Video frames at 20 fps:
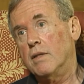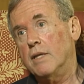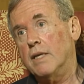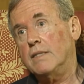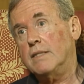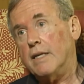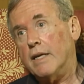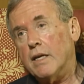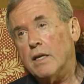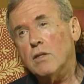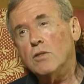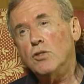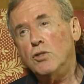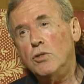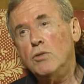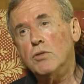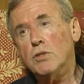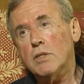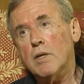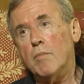that tells
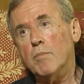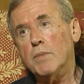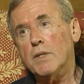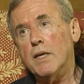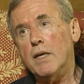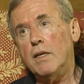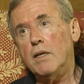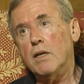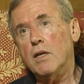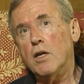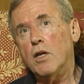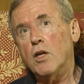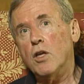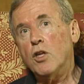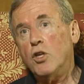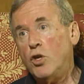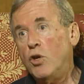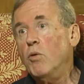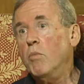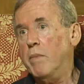you something
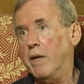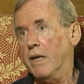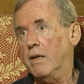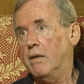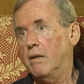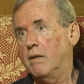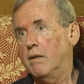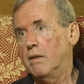human.